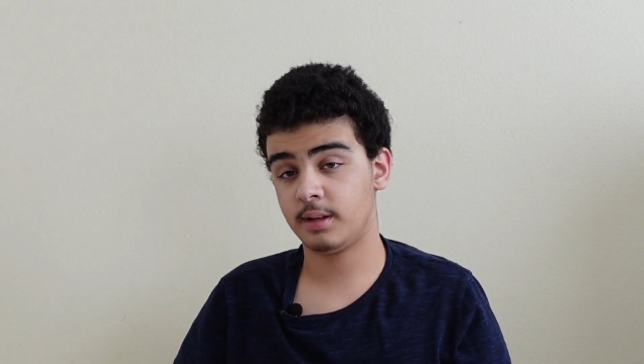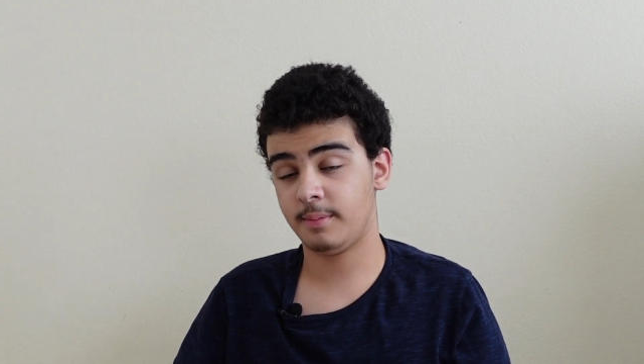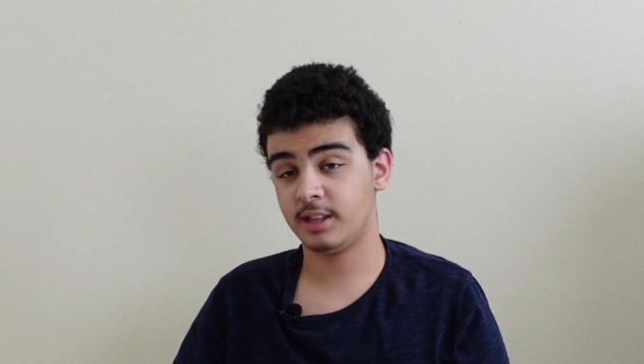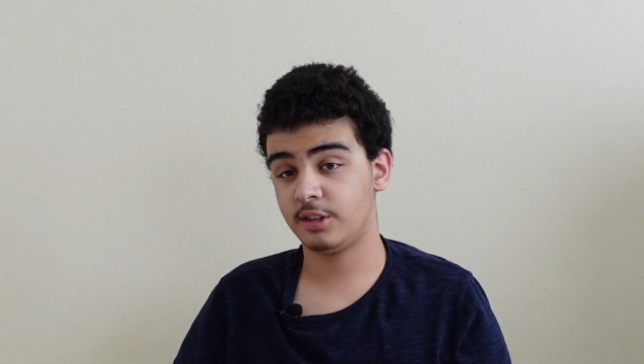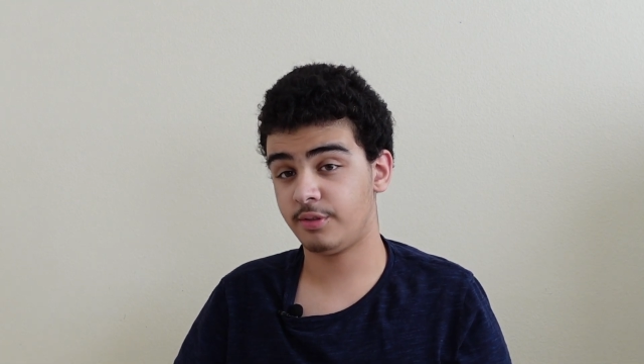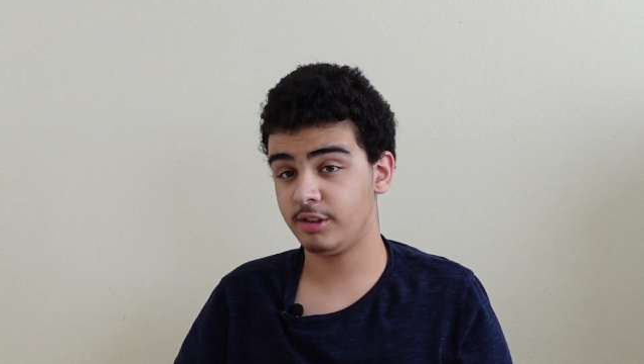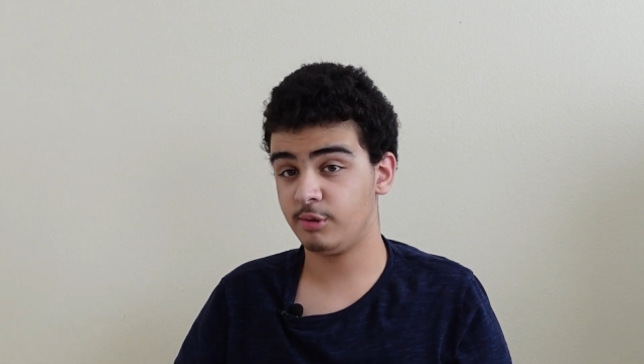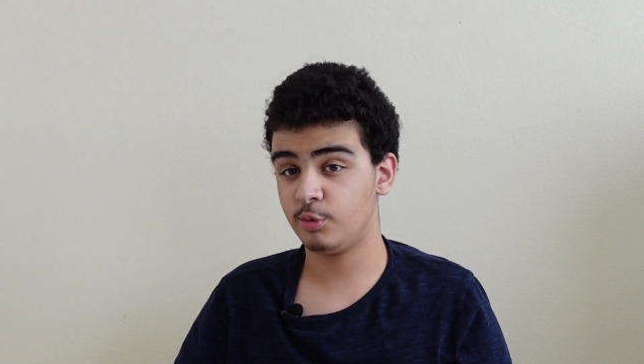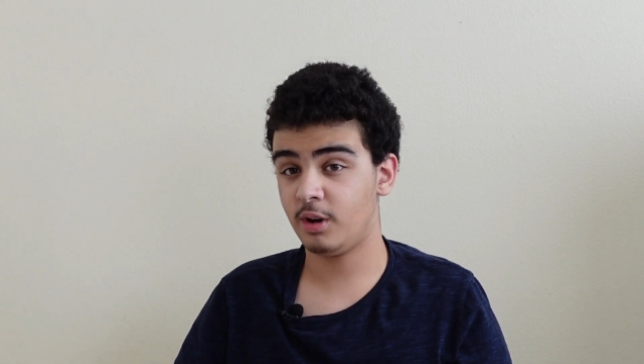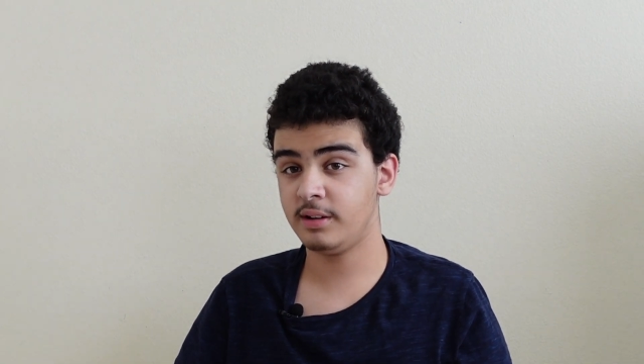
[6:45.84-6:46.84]
coming into
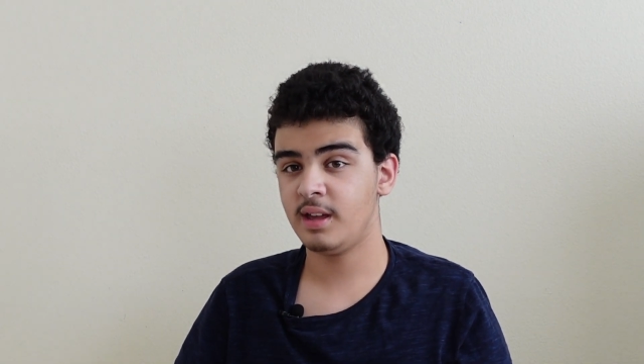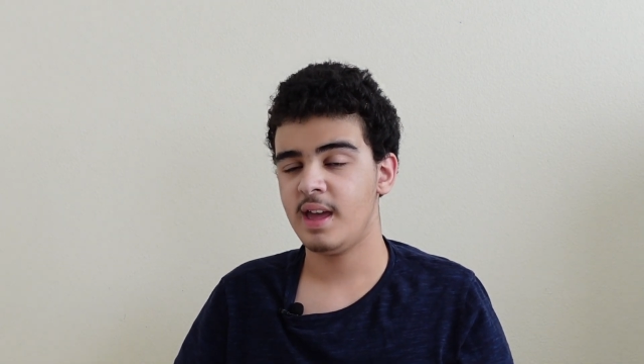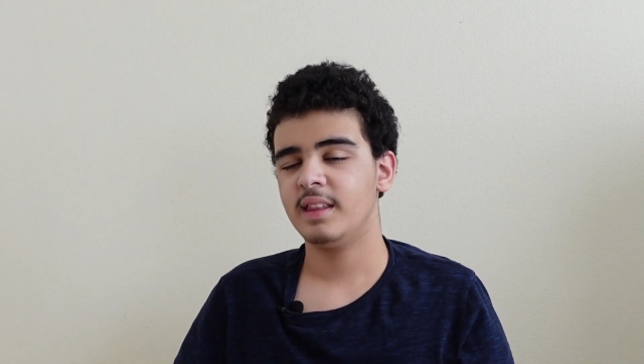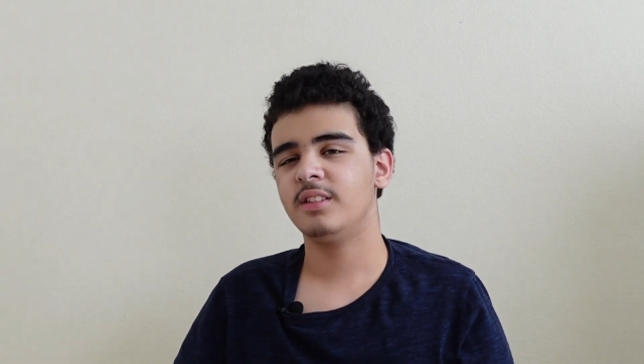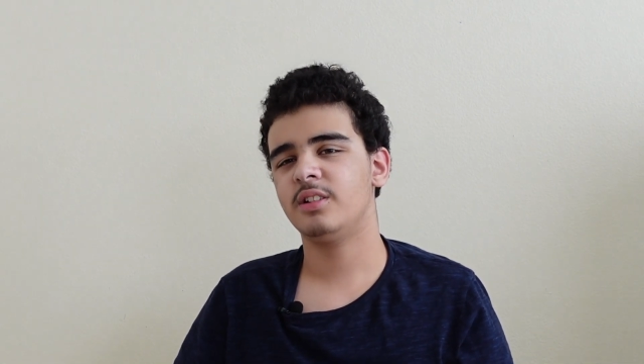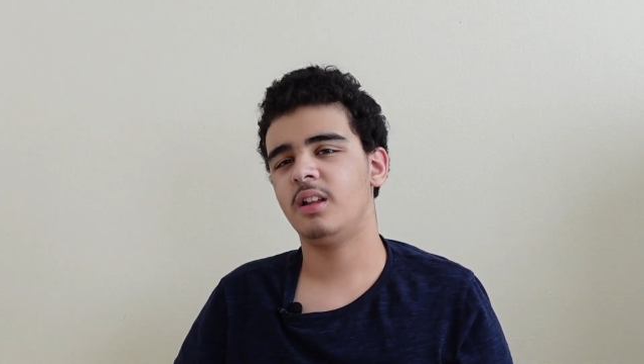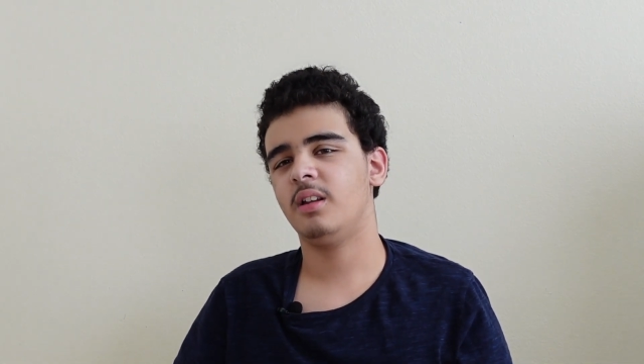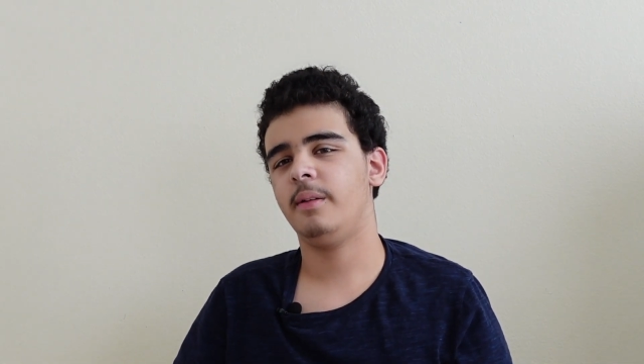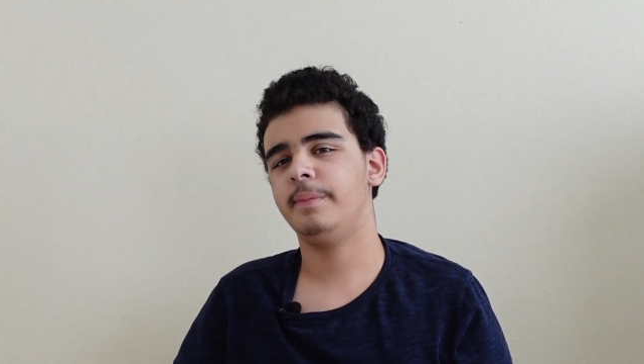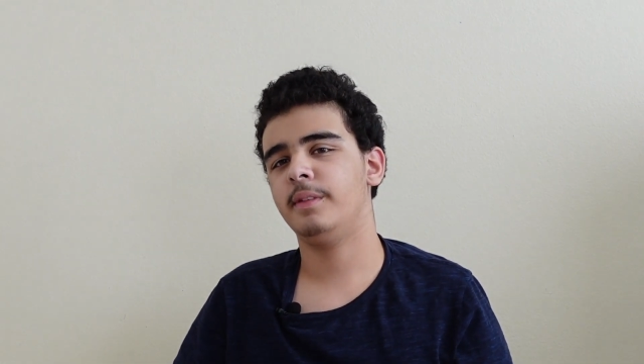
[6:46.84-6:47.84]
2021. These are
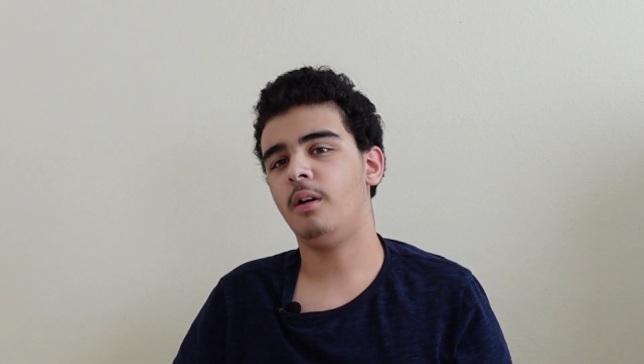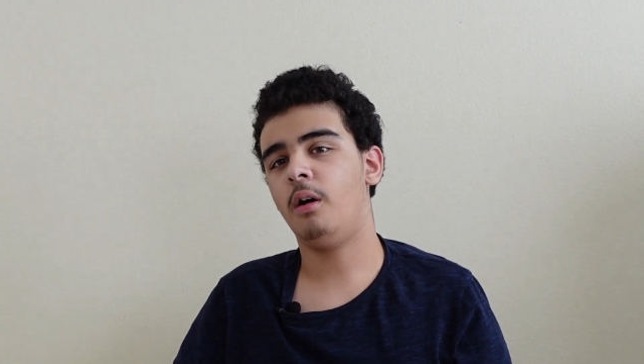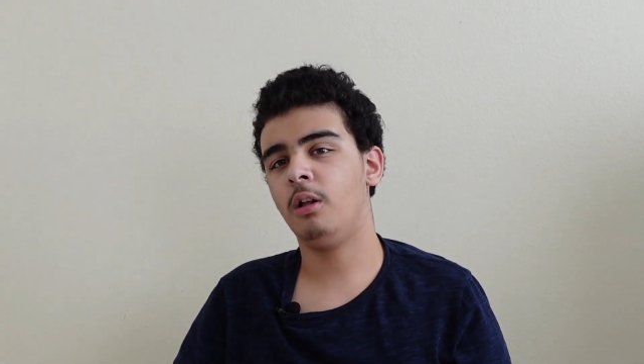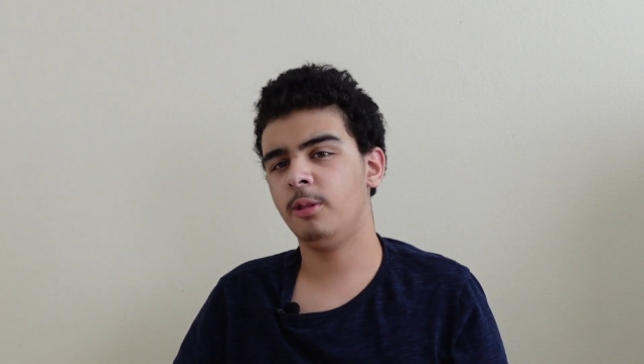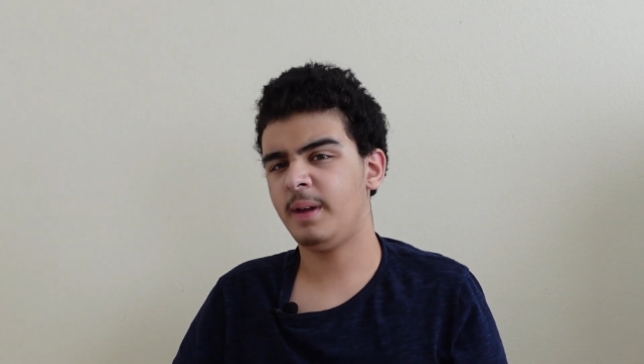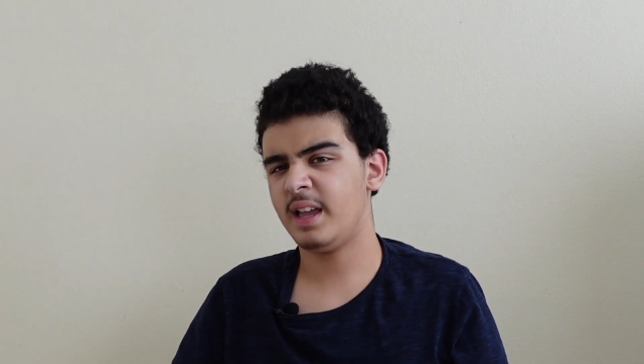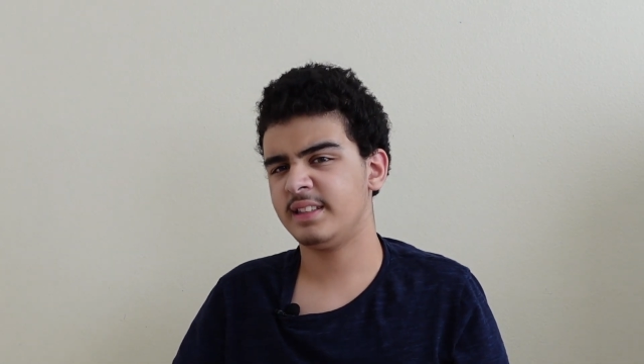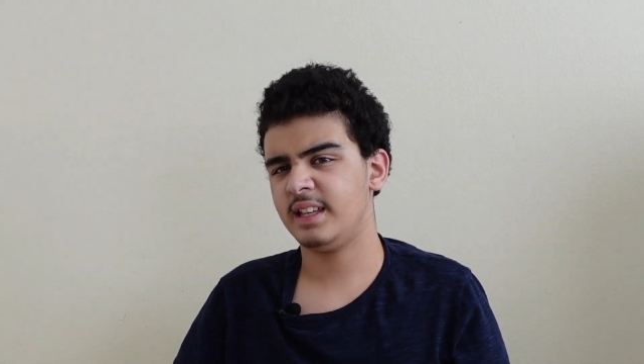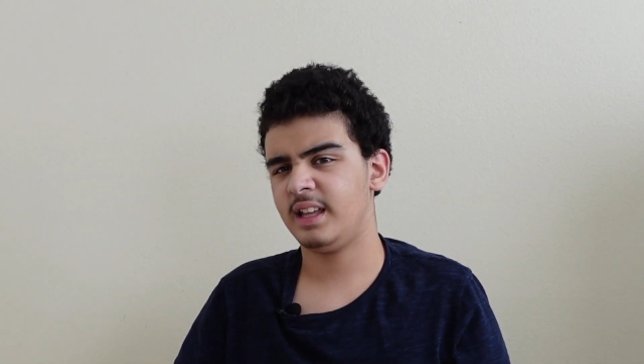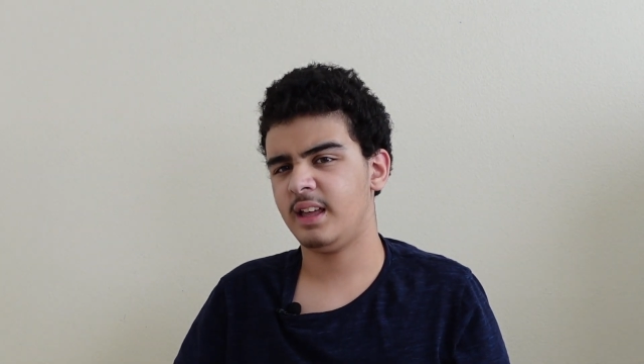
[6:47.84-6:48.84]
not all the best,